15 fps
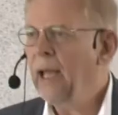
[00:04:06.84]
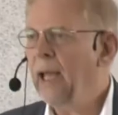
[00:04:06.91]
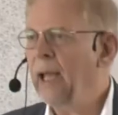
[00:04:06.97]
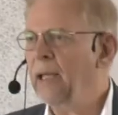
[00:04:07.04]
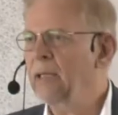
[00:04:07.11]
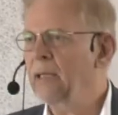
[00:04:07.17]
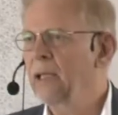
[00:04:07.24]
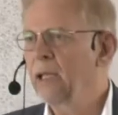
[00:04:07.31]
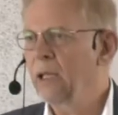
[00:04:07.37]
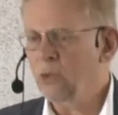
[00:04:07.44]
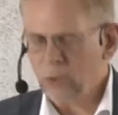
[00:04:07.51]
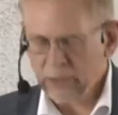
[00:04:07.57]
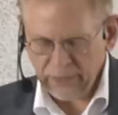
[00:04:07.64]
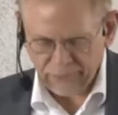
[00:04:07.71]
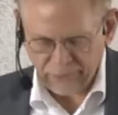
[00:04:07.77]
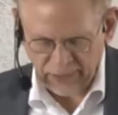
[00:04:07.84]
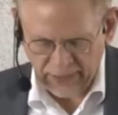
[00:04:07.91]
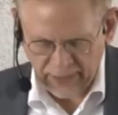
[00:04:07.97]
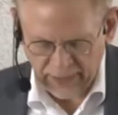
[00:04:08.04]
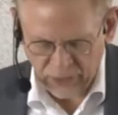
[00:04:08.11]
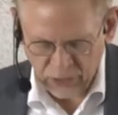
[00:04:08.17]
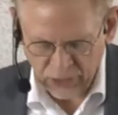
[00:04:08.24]
and
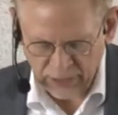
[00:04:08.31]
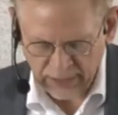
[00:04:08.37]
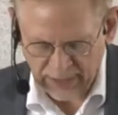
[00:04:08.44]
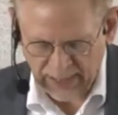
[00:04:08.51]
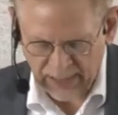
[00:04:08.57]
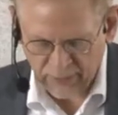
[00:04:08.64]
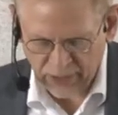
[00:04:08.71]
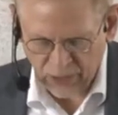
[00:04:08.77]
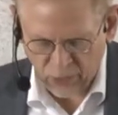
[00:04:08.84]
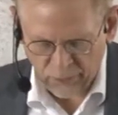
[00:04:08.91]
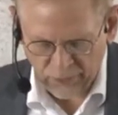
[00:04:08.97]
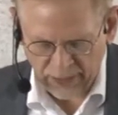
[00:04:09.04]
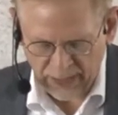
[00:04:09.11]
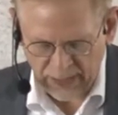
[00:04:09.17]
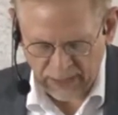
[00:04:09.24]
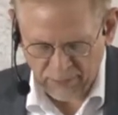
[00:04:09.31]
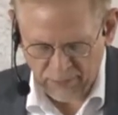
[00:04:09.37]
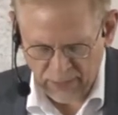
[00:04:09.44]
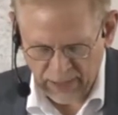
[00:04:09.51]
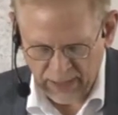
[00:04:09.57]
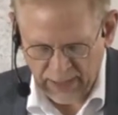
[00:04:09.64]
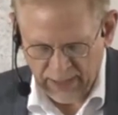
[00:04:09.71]
reification can be
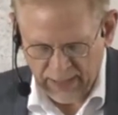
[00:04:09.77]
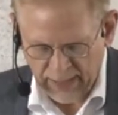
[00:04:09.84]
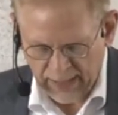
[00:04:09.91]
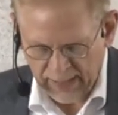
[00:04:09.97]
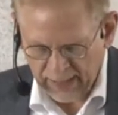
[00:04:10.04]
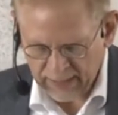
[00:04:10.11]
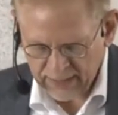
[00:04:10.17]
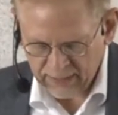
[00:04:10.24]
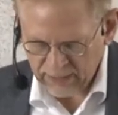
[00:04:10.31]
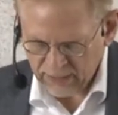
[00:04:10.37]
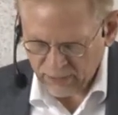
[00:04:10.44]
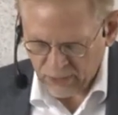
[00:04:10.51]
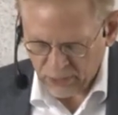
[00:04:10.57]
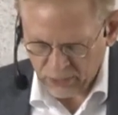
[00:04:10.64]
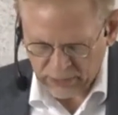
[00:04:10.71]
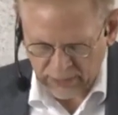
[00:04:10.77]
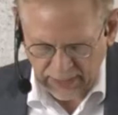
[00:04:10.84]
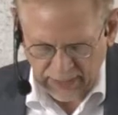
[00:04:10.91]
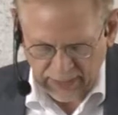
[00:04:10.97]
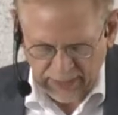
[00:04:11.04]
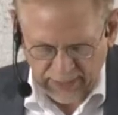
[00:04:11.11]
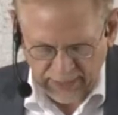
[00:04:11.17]
overcome as, quote,
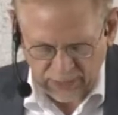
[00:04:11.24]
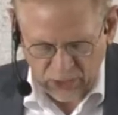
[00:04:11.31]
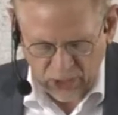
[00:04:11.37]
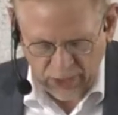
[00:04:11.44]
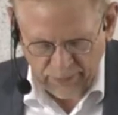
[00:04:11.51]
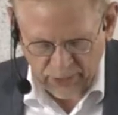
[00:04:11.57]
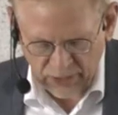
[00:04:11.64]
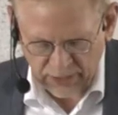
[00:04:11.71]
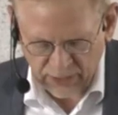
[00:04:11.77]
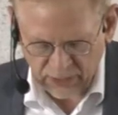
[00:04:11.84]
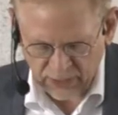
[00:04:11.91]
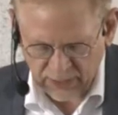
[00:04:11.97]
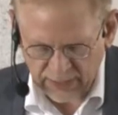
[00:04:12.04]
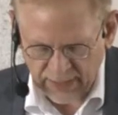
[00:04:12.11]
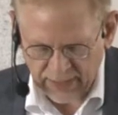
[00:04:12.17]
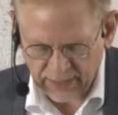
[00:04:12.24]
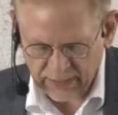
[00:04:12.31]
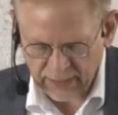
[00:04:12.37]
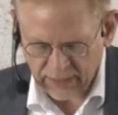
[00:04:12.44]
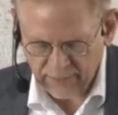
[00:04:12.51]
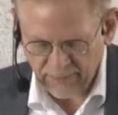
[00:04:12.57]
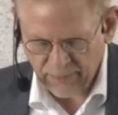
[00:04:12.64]
in communist
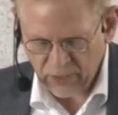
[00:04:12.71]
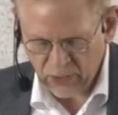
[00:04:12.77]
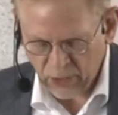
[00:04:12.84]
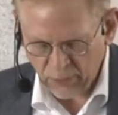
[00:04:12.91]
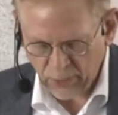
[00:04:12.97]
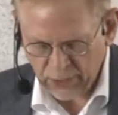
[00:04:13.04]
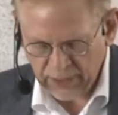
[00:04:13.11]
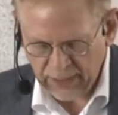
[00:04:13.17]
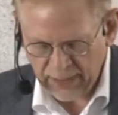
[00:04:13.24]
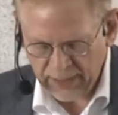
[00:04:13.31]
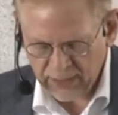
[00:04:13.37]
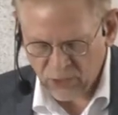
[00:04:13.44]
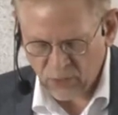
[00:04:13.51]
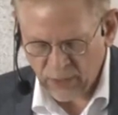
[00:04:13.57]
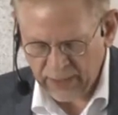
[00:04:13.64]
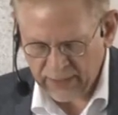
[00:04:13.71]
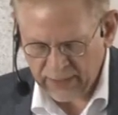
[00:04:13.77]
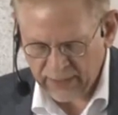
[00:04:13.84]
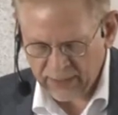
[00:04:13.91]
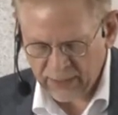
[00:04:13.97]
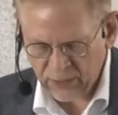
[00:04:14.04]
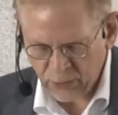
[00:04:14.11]
society, nobody has one
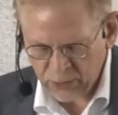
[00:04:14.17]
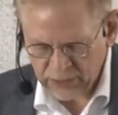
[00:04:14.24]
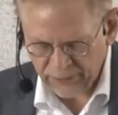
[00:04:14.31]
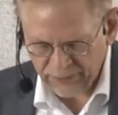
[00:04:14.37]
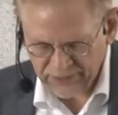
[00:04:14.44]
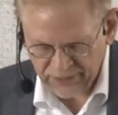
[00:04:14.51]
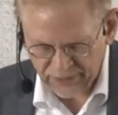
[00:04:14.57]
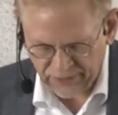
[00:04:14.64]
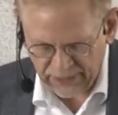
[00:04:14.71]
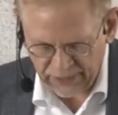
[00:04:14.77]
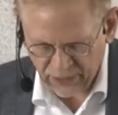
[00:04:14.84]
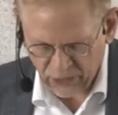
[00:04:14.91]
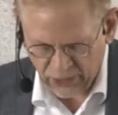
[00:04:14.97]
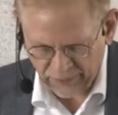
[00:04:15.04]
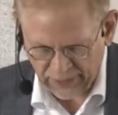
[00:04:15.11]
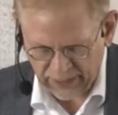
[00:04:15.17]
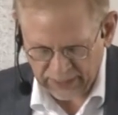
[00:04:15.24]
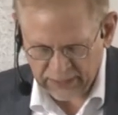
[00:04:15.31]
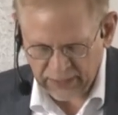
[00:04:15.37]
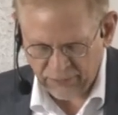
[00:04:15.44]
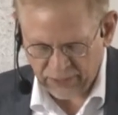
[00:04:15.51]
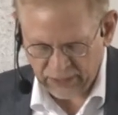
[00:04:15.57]
exclusive sphere of
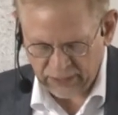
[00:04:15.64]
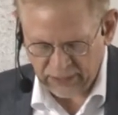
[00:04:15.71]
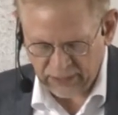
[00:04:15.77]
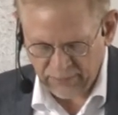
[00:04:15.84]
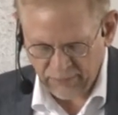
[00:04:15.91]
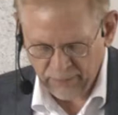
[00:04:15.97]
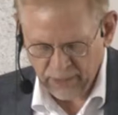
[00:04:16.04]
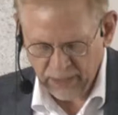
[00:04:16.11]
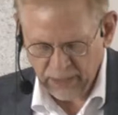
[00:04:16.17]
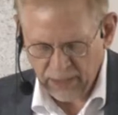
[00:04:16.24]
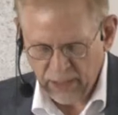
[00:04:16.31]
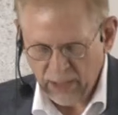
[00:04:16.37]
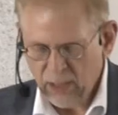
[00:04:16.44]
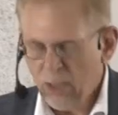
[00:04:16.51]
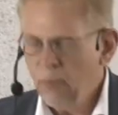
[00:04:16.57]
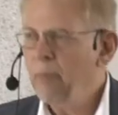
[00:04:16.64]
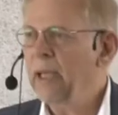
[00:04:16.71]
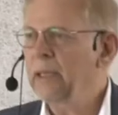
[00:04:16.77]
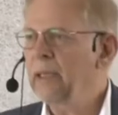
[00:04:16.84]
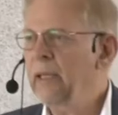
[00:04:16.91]
activity, but